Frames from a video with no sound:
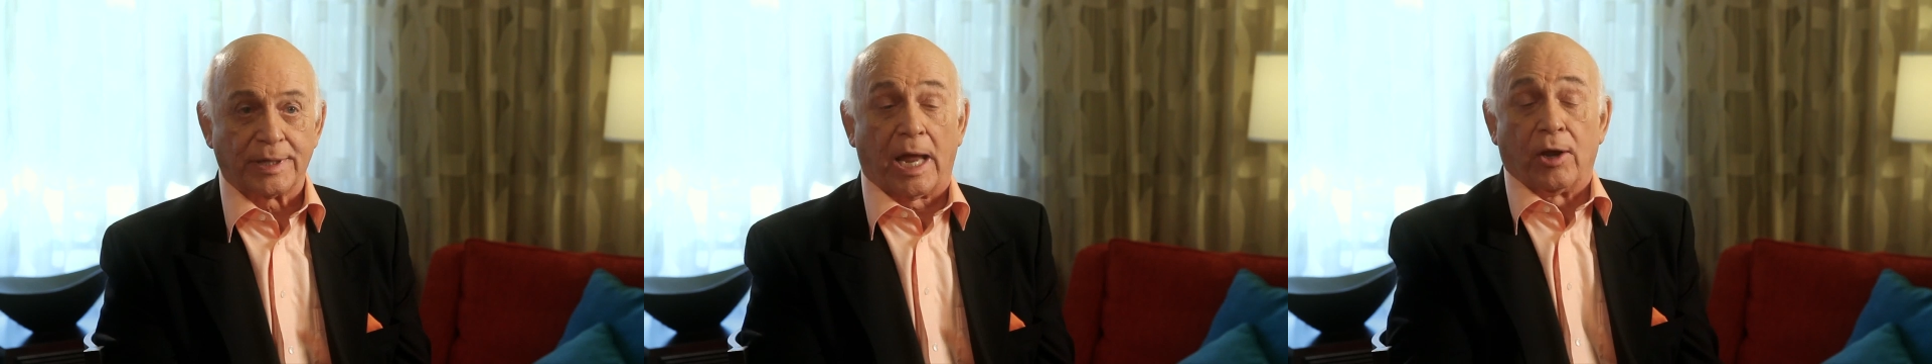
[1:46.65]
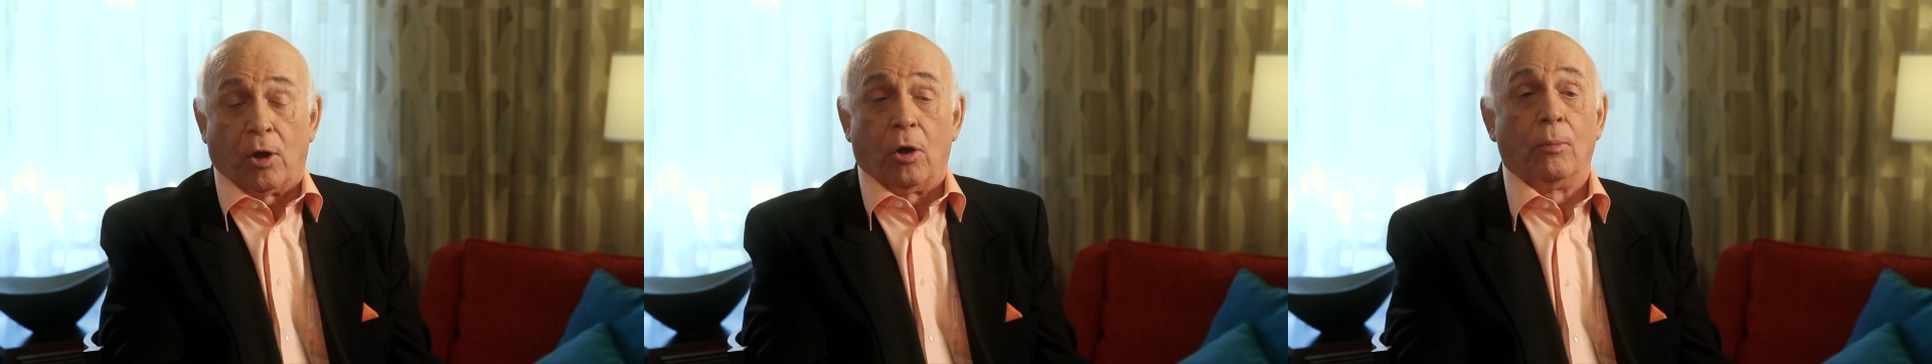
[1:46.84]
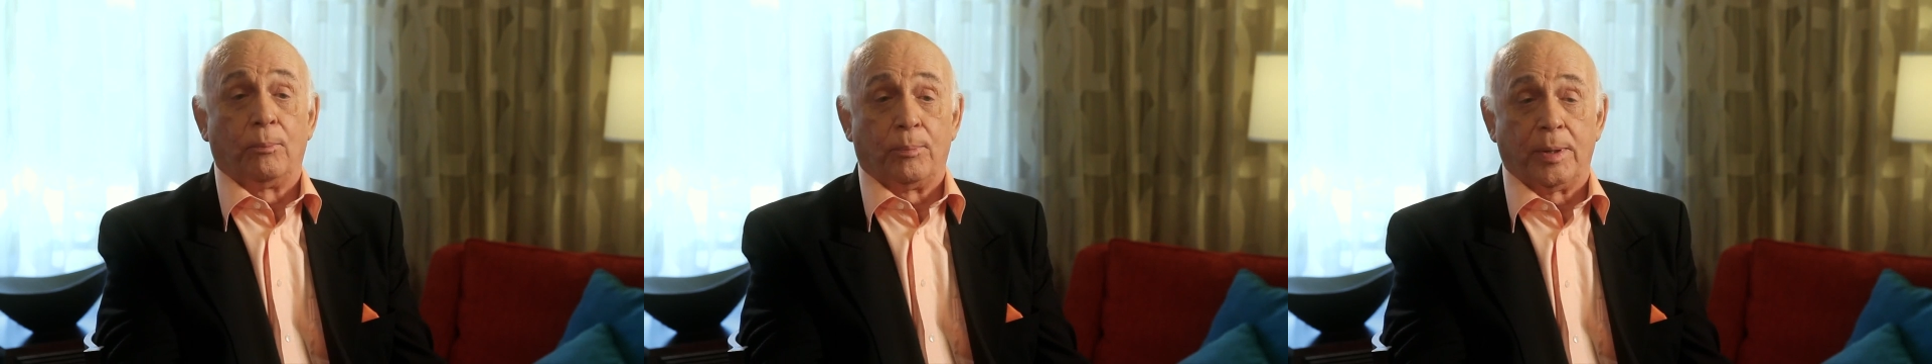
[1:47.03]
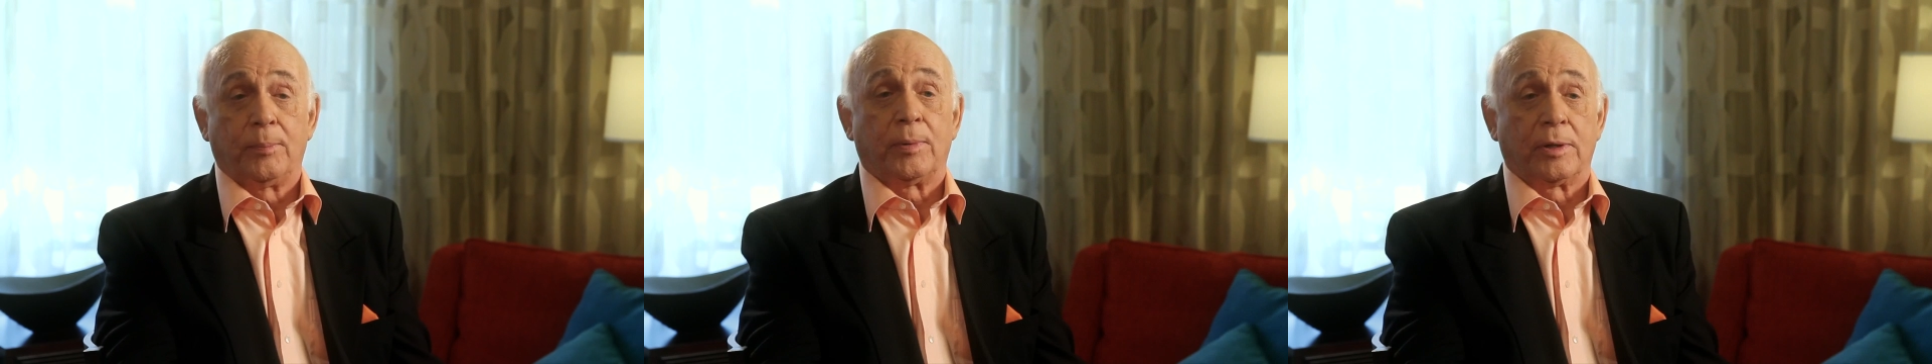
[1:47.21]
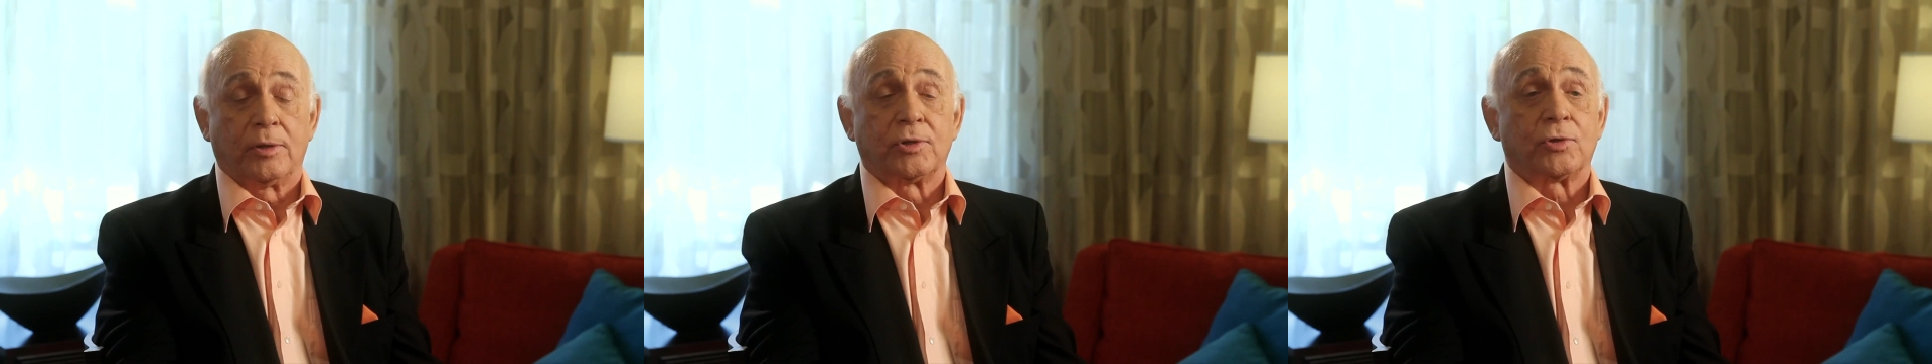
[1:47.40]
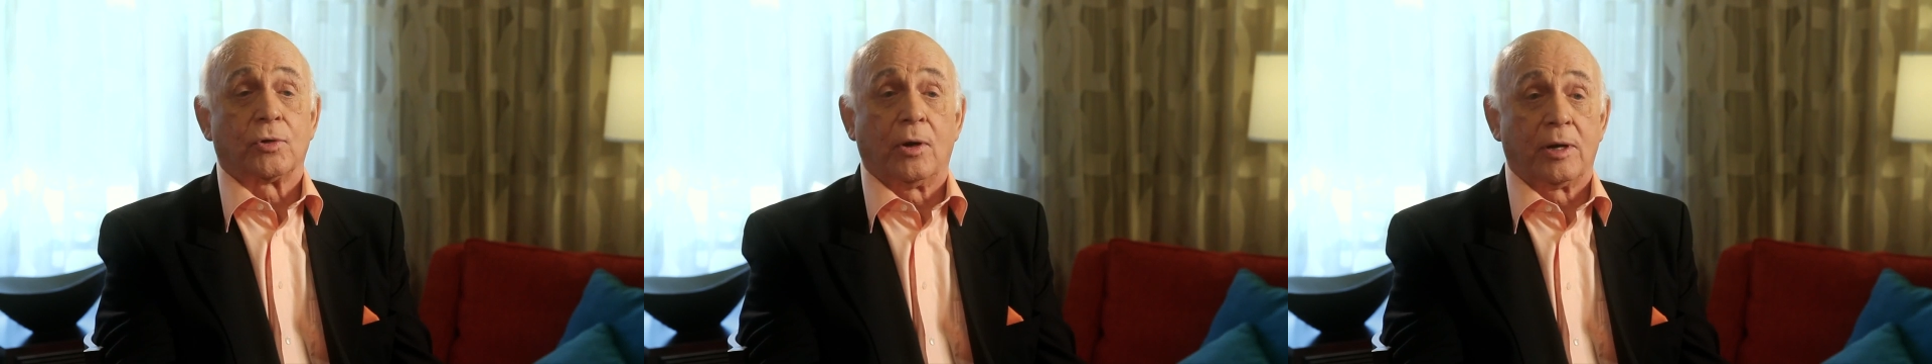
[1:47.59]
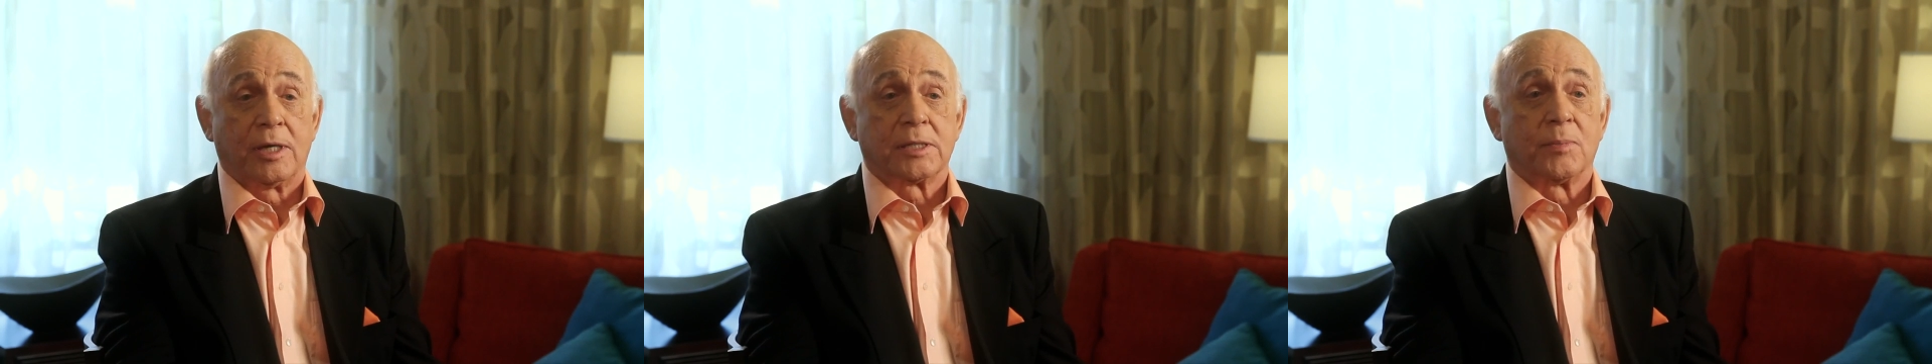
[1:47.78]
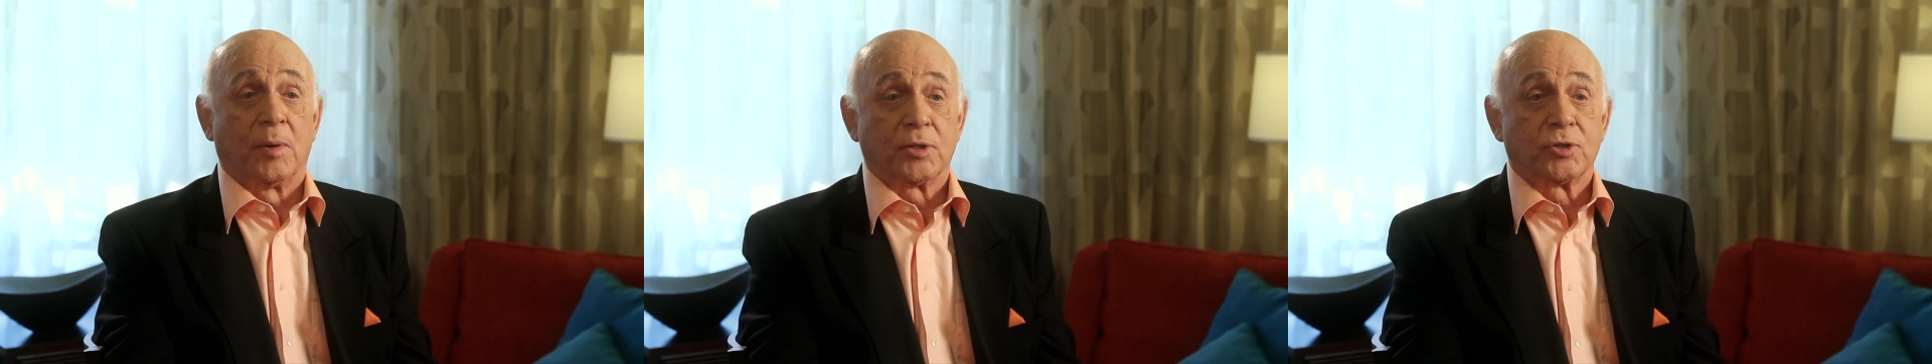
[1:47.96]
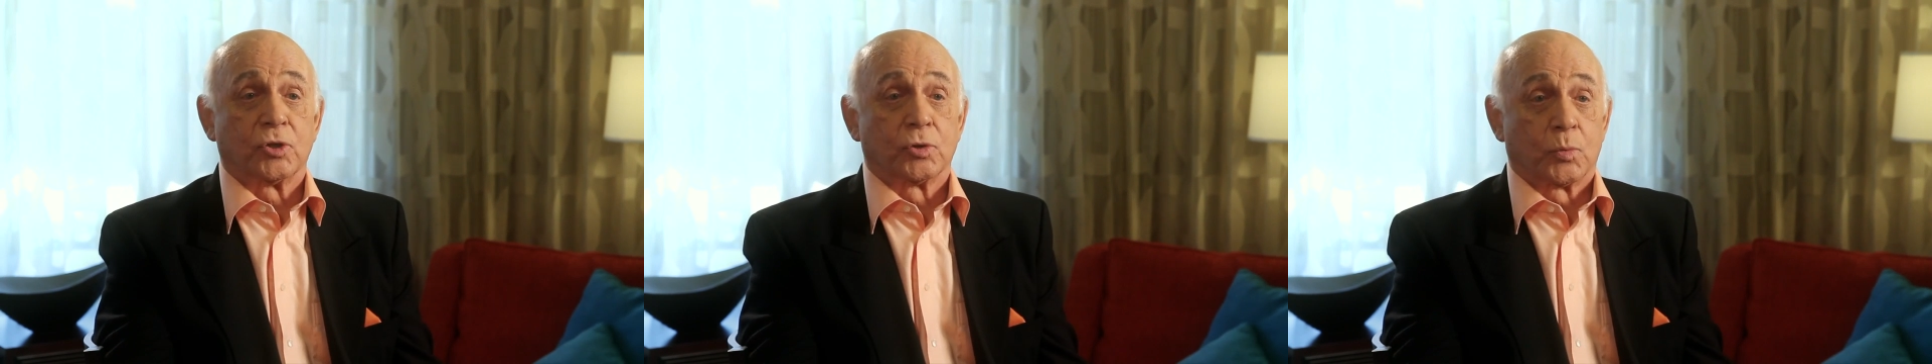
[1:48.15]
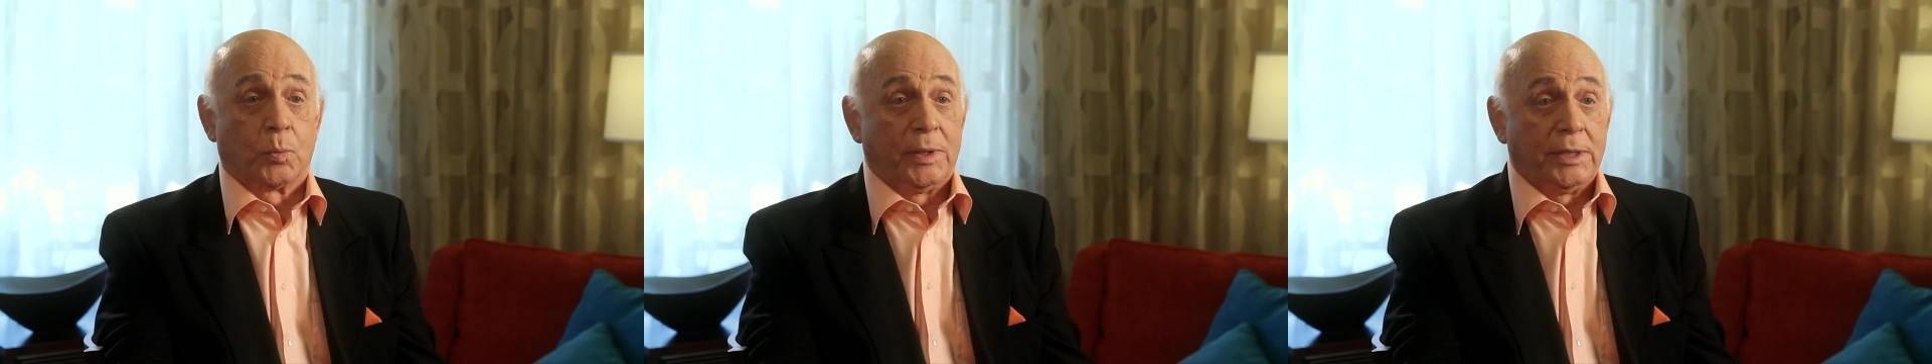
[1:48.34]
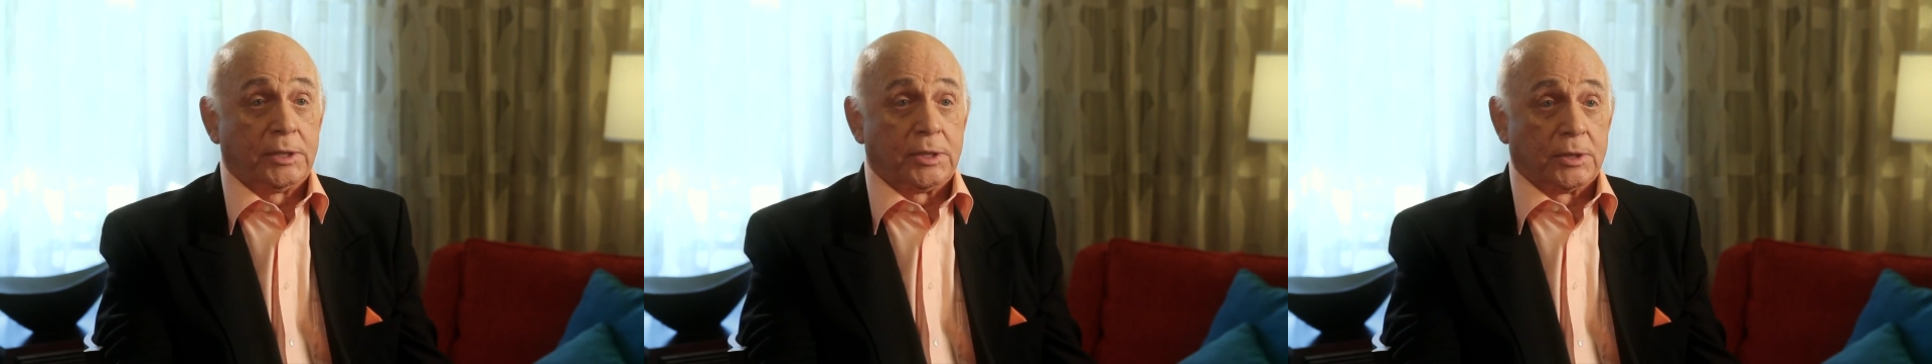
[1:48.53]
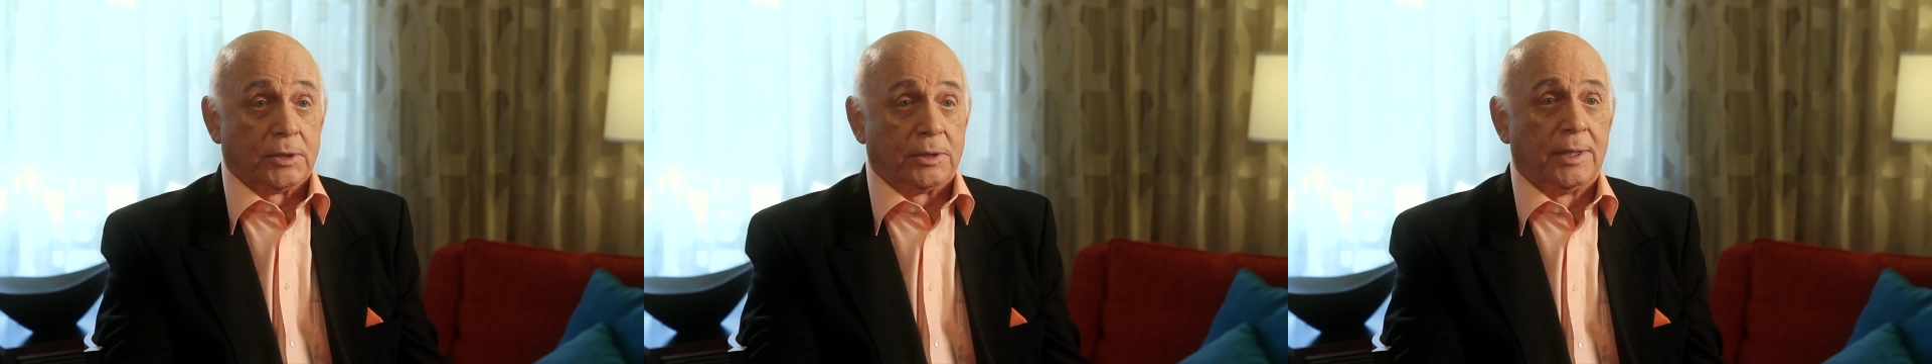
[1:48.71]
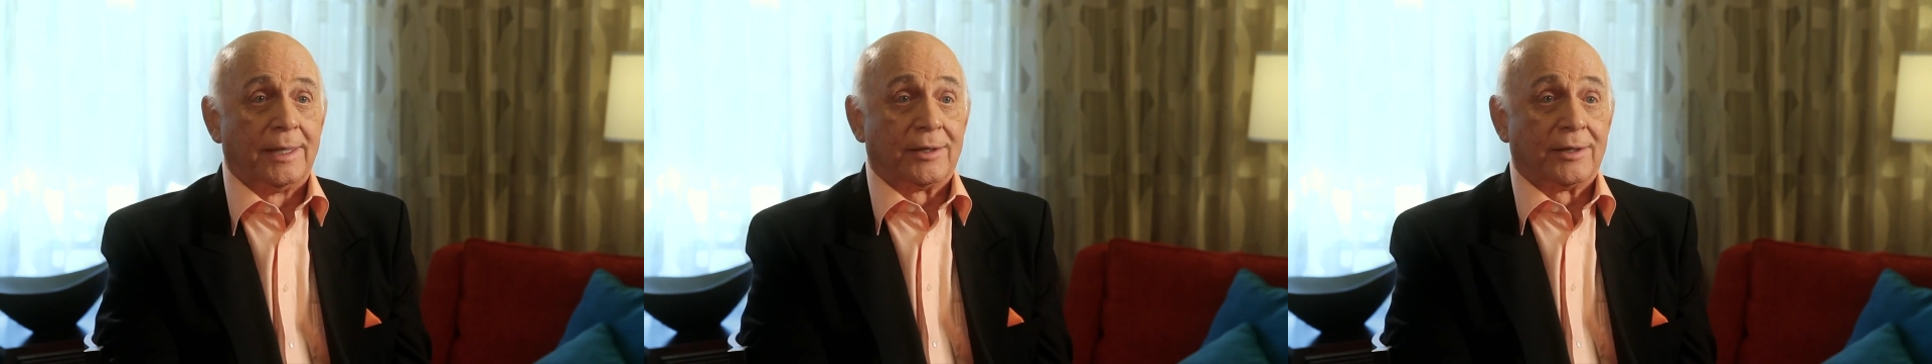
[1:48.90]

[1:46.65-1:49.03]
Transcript: I hope people enjoy it as much as we do,